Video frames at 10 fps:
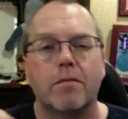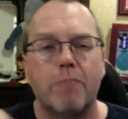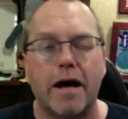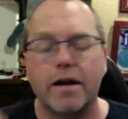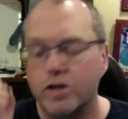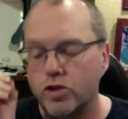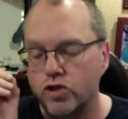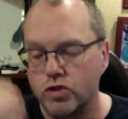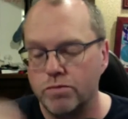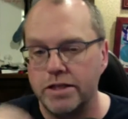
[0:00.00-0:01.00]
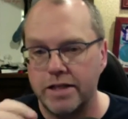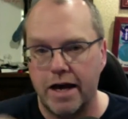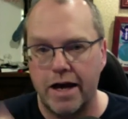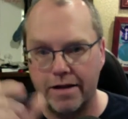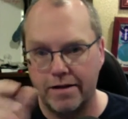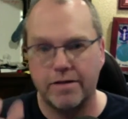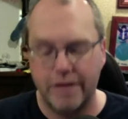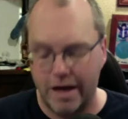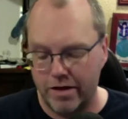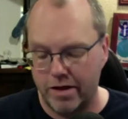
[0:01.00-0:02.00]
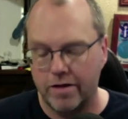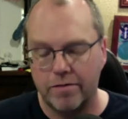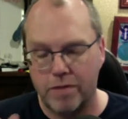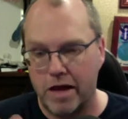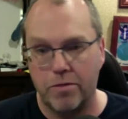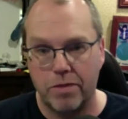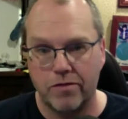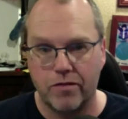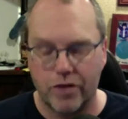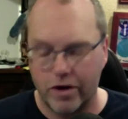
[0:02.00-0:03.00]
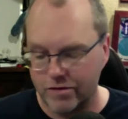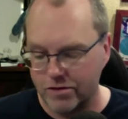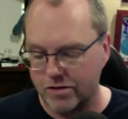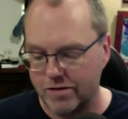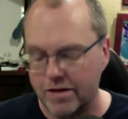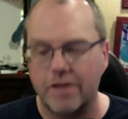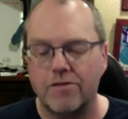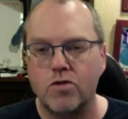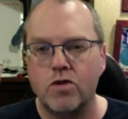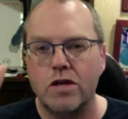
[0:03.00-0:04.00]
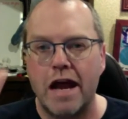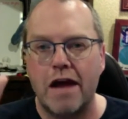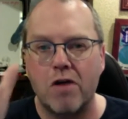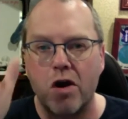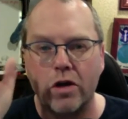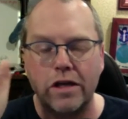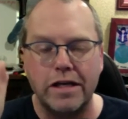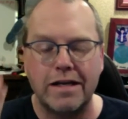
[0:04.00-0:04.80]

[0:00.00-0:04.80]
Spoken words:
But you should be and the other piece of advice I should say is you narrowly